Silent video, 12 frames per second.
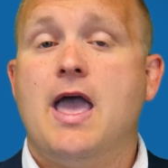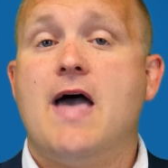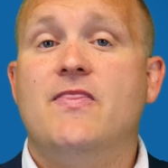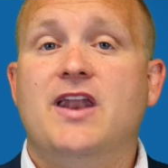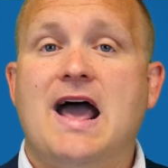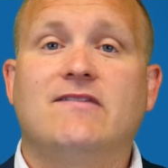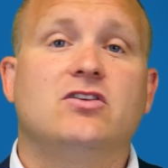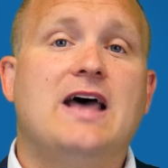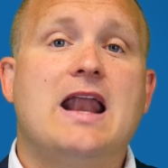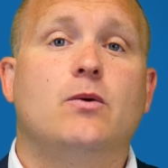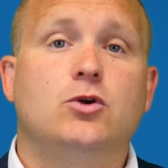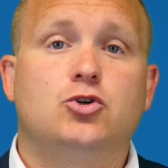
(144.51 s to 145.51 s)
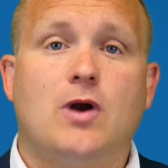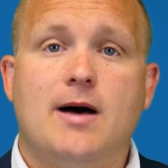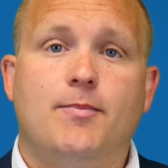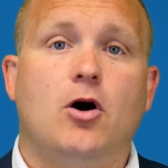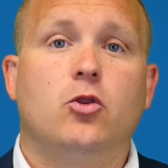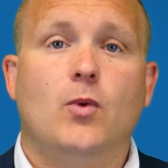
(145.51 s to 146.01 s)
And then after that, it would
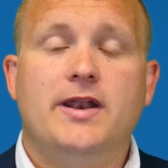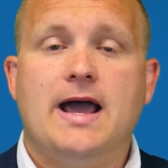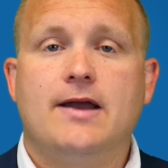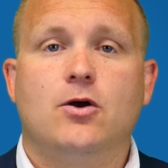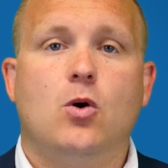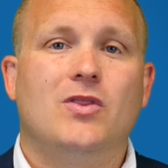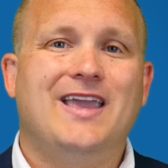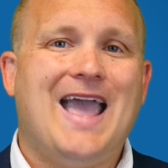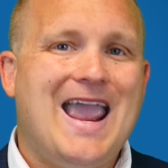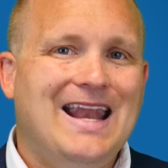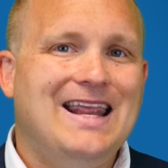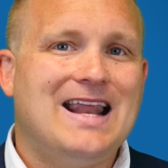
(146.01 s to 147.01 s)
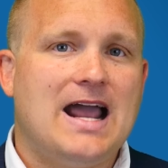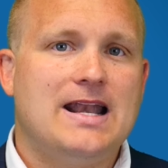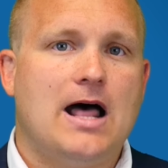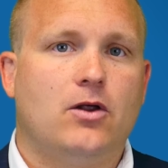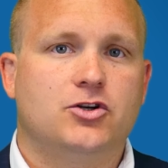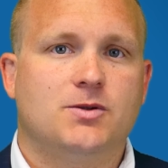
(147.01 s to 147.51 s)
drop all the way down to only
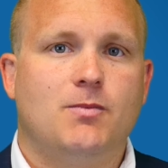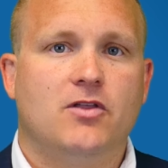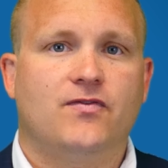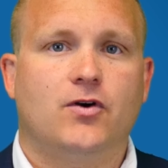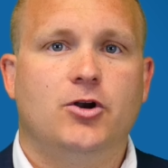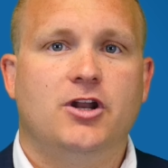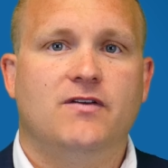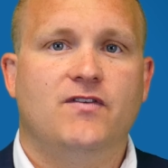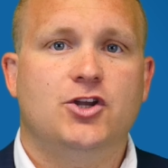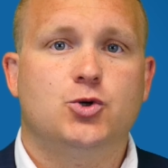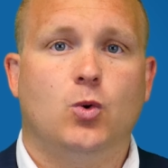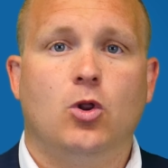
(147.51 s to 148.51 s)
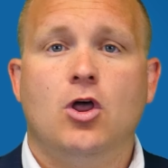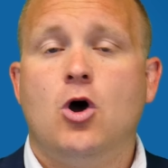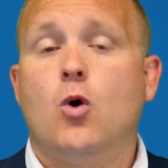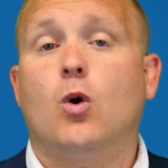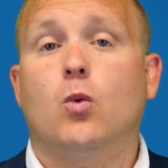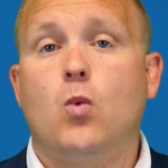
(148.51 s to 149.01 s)
$89 a month for an individual
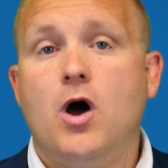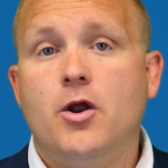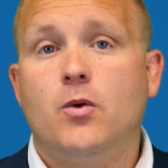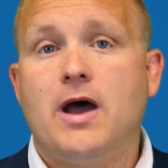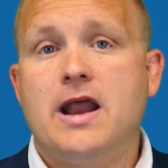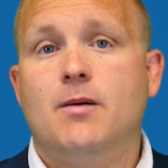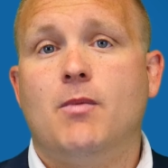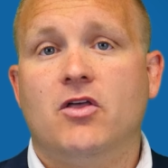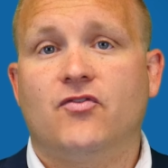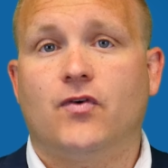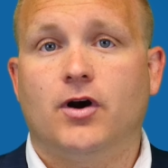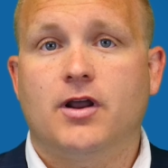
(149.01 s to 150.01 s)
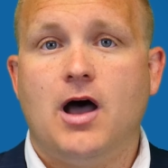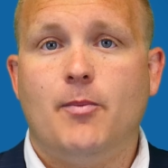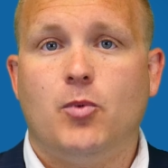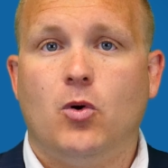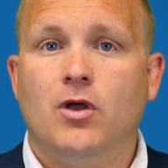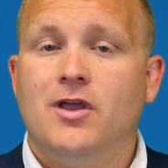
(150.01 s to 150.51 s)
or $109 a month for a
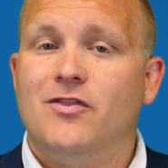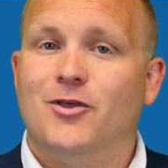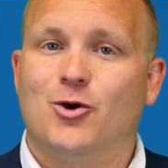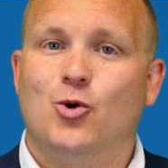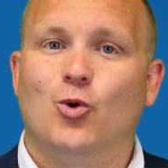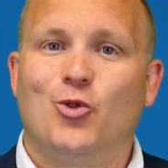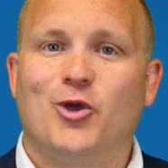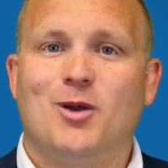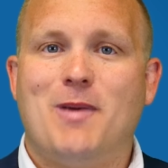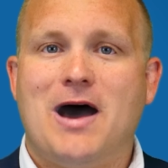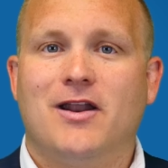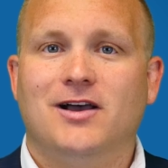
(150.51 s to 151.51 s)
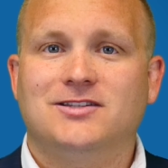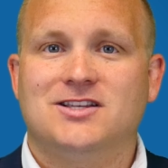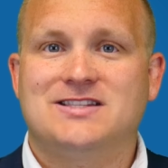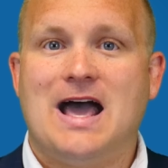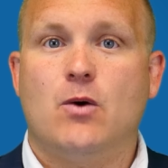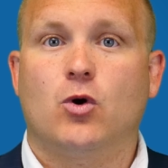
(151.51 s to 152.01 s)
couple. The cool thing about us
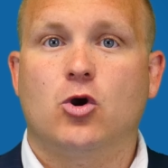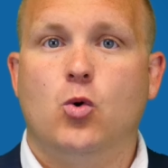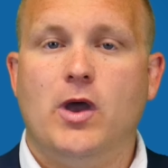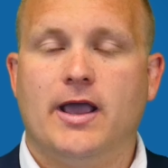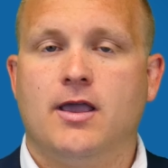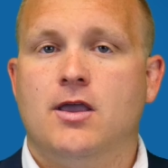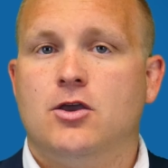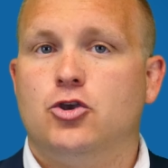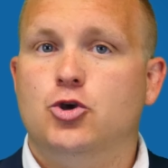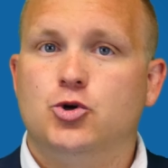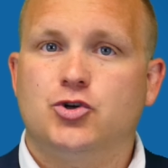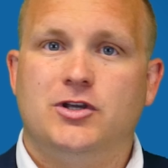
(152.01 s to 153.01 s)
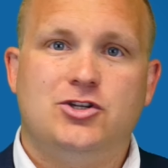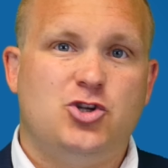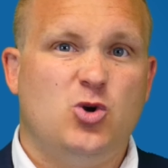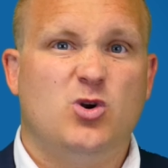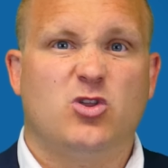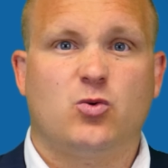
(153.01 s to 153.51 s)
is that we're quick. Usually
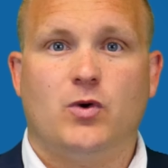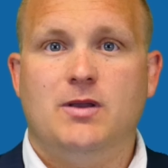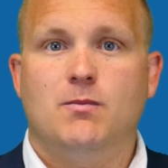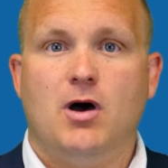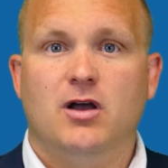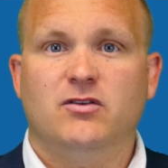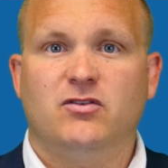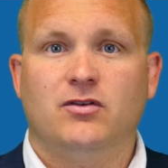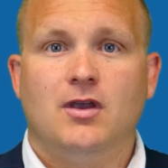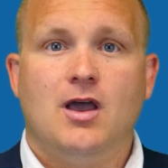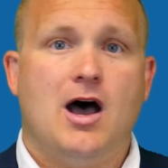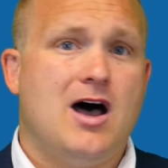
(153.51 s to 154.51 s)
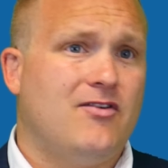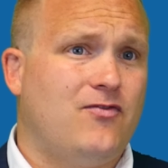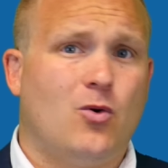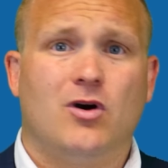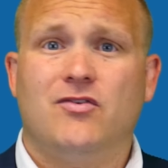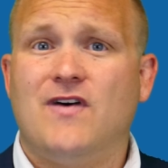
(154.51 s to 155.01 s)
2 to 3 months, 4
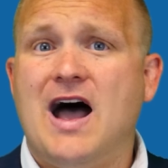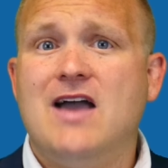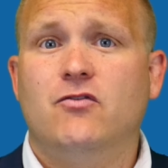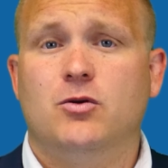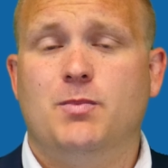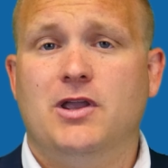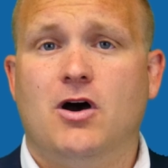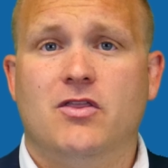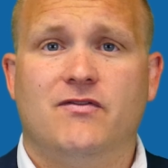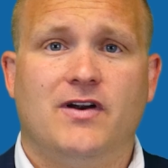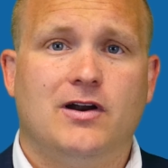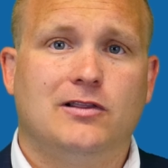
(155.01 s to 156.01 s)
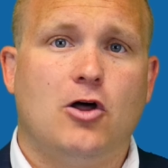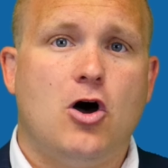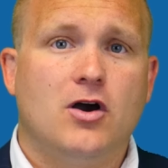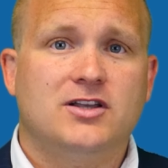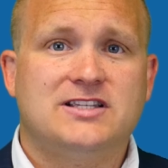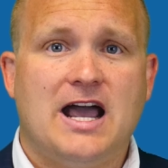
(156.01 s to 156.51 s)
or 5 would be on the very
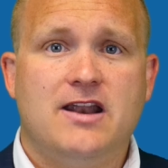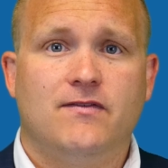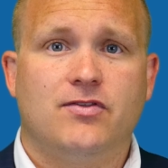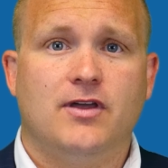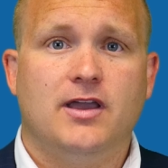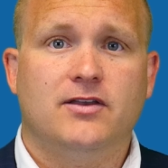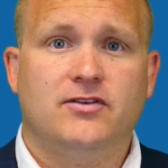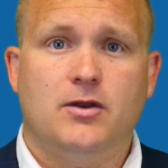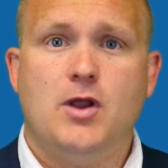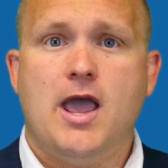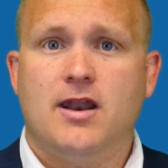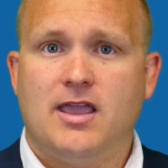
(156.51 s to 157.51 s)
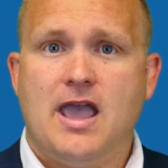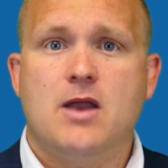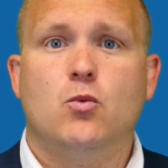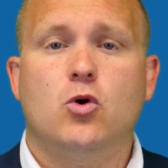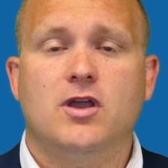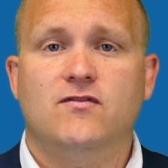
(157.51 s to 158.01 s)
long side of things. And
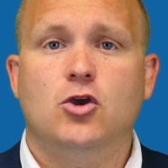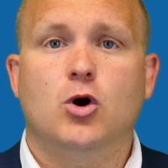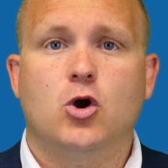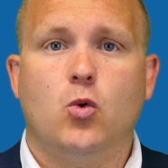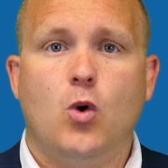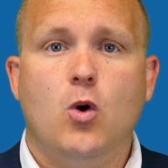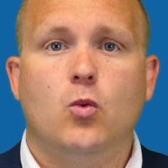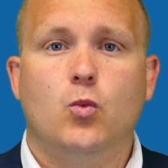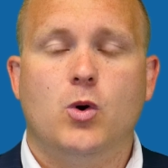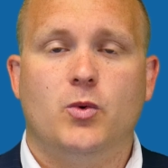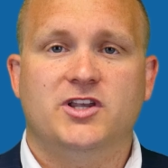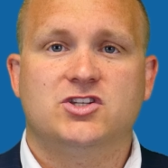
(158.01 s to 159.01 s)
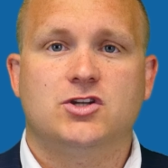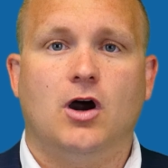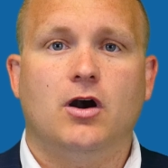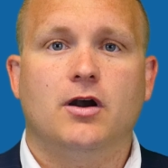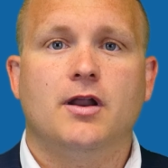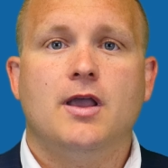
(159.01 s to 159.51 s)
again, we'll give you a quote when we
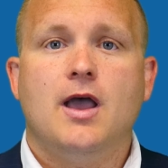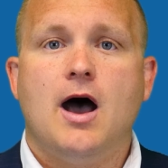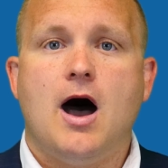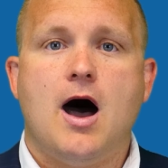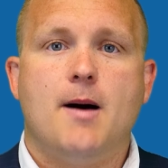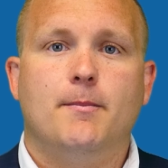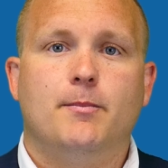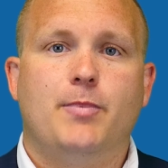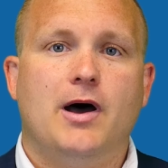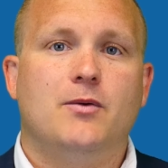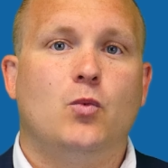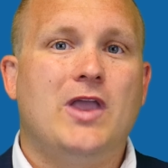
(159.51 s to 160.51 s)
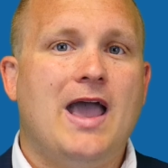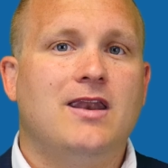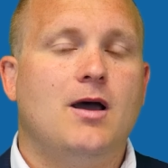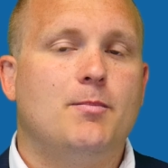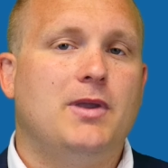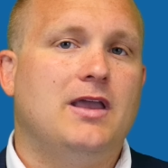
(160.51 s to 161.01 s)
start. But we end
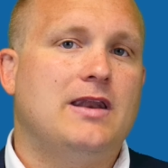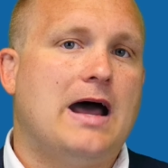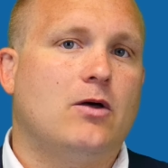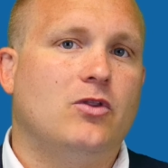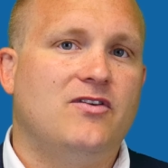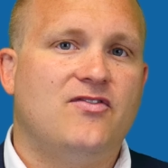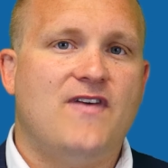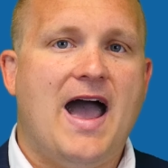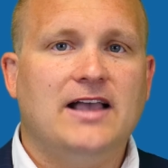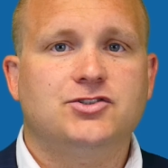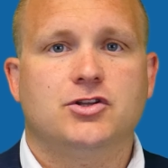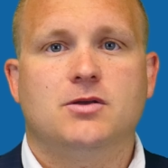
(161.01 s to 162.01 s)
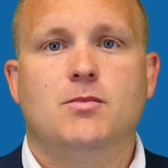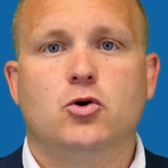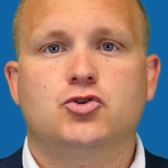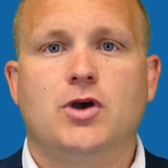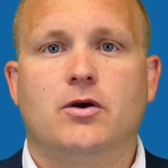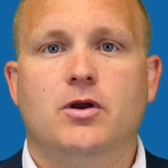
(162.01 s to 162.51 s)
up being not only faster than
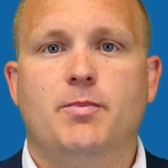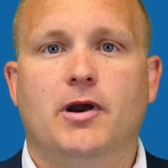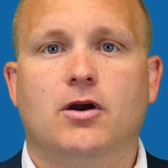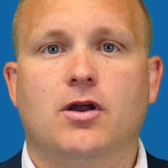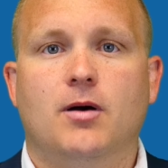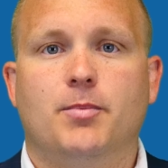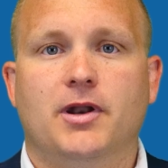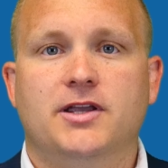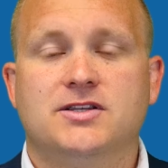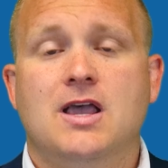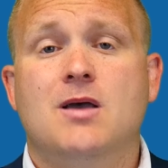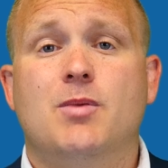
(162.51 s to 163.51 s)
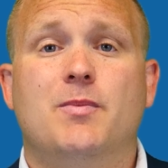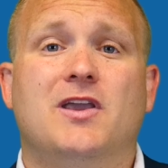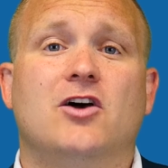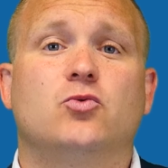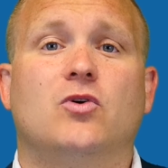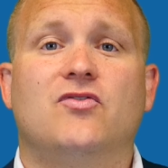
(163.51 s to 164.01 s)
most credit repair companies, but
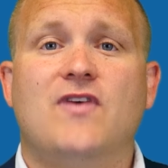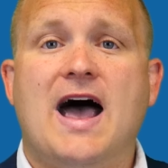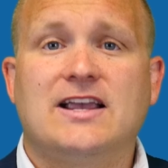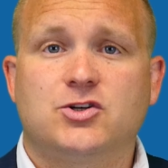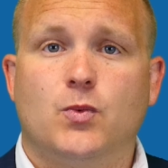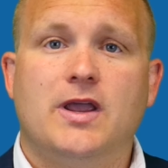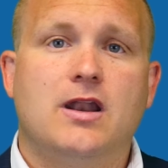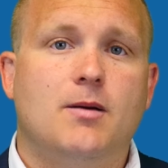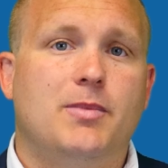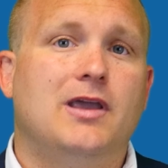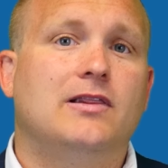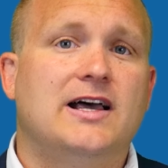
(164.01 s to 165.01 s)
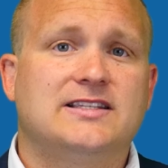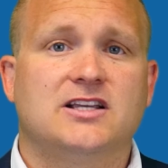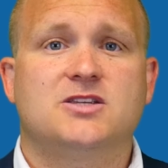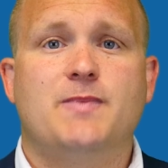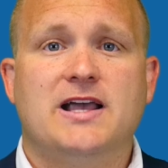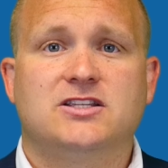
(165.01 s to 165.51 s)
because we're faster, we end up being less
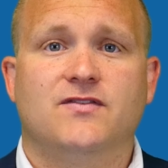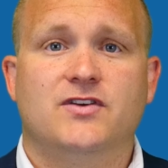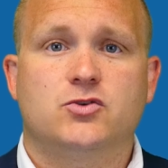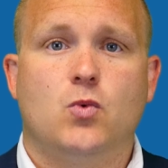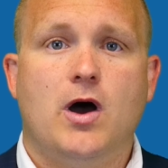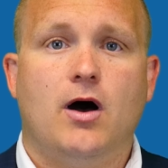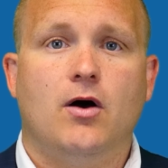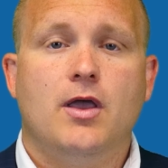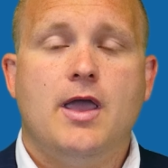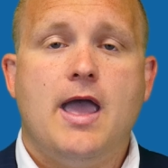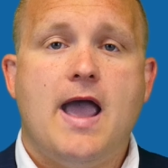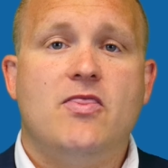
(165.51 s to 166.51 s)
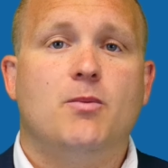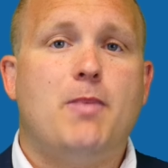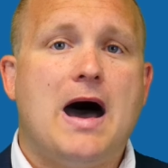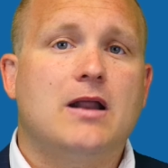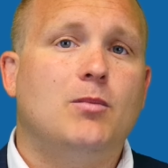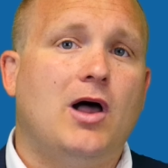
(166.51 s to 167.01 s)
expensive as well. And the
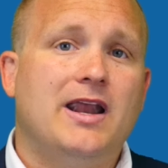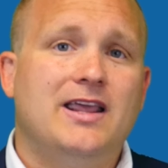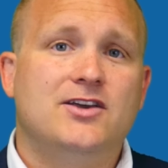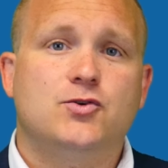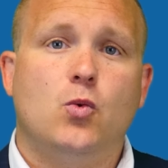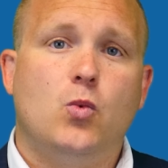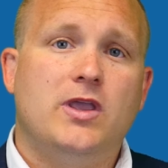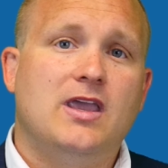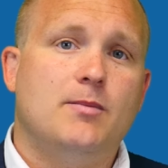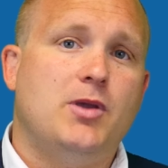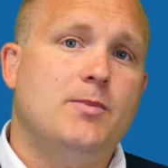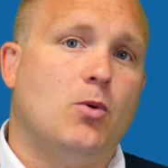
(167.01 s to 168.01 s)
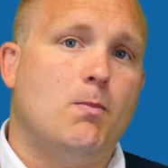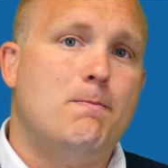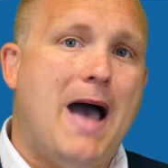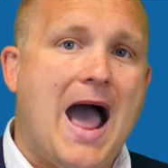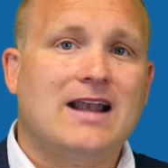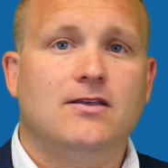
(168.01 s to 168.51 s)
bottom line is we get people
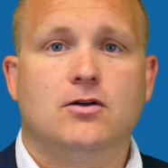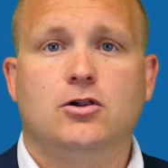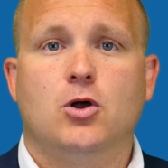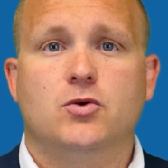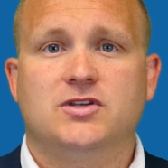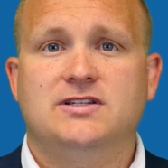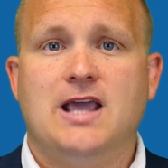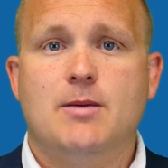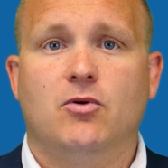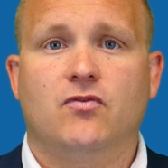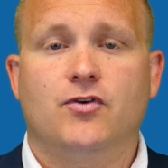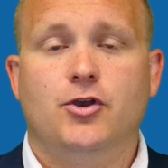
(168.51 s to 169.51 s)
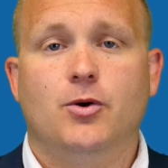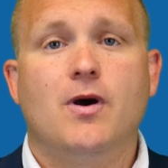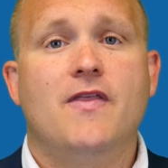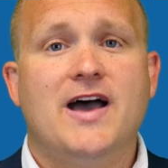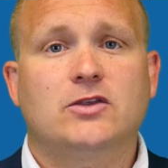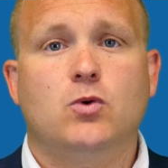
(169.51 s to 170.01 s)
back to the closing table for you.
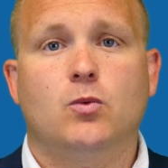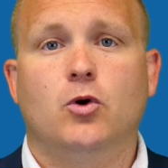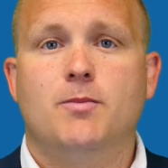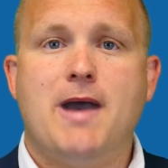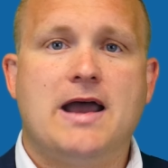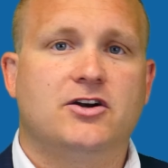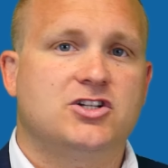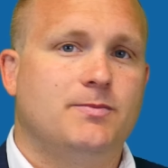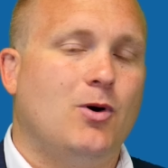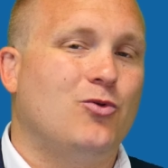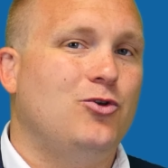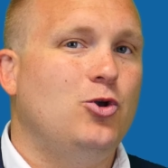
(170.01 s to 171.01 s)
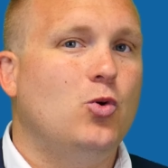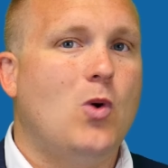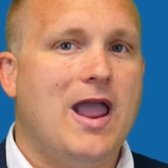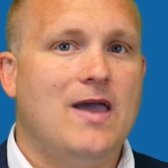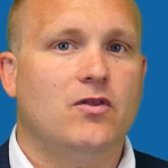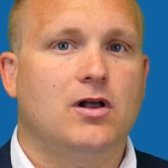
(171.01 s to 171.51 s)
And that's what really matters to both you
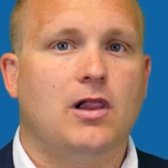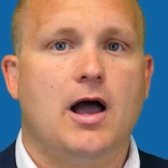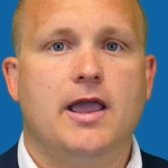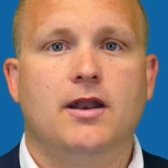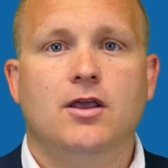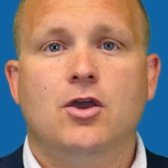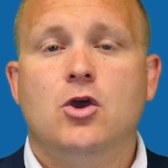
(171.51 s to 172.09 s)
and the client.